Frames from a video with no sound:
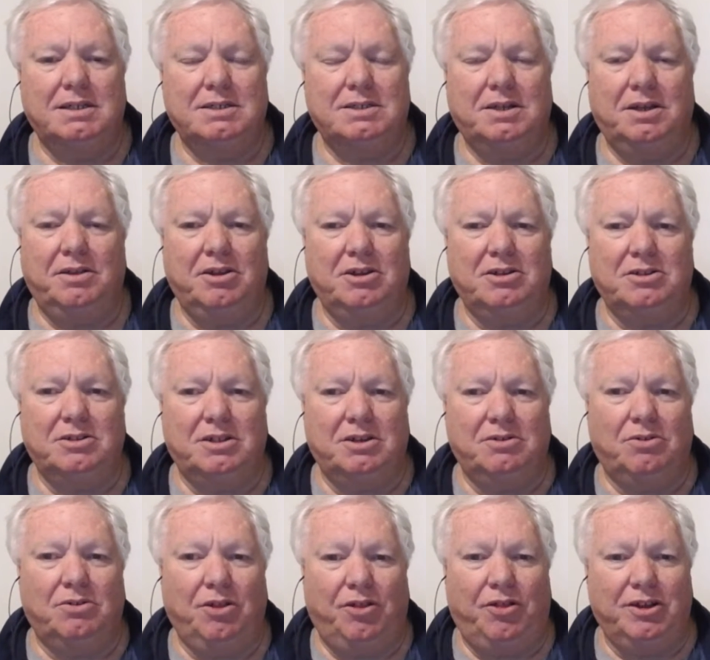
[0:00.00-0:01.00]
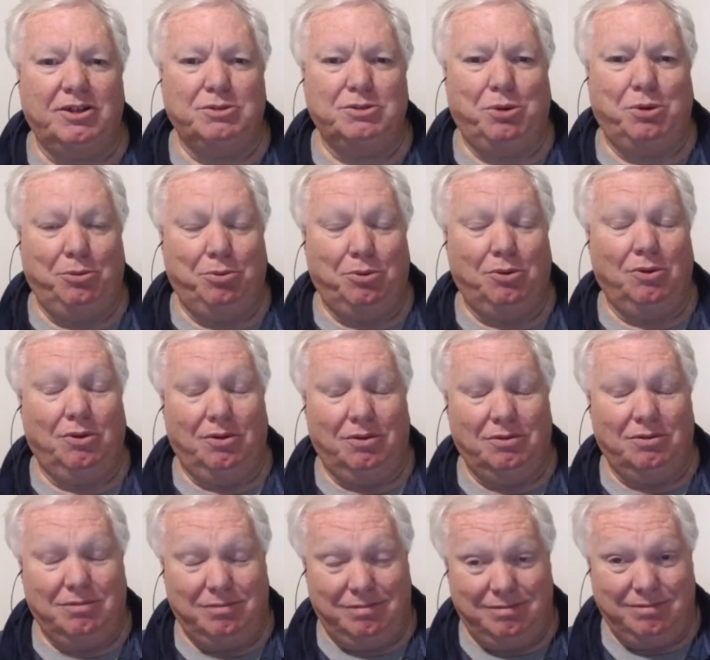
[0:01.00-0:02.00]
So they're all the things people
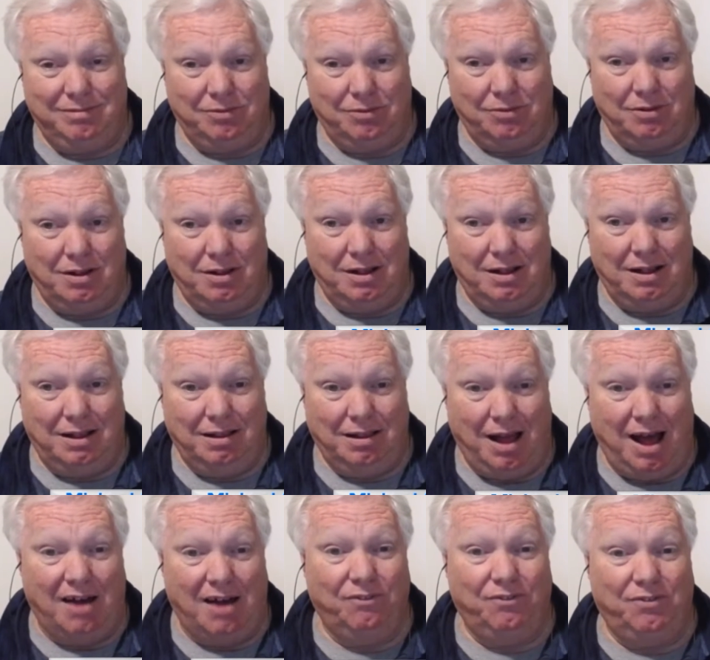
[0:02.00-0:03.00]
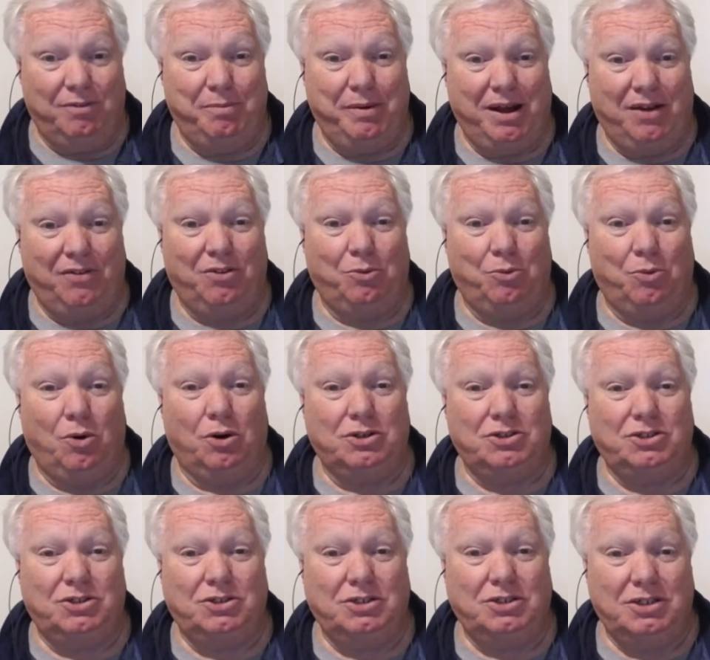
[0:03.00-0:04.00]
love about the
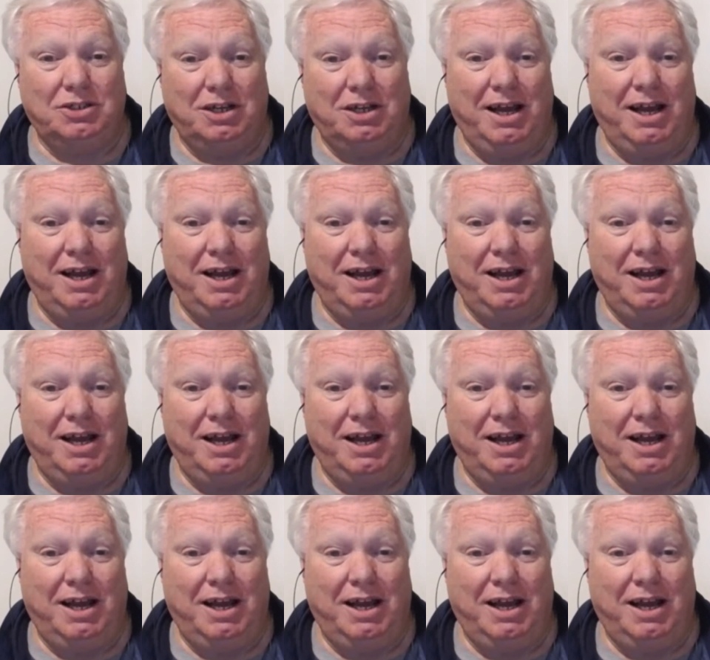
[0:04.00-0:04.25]
watch,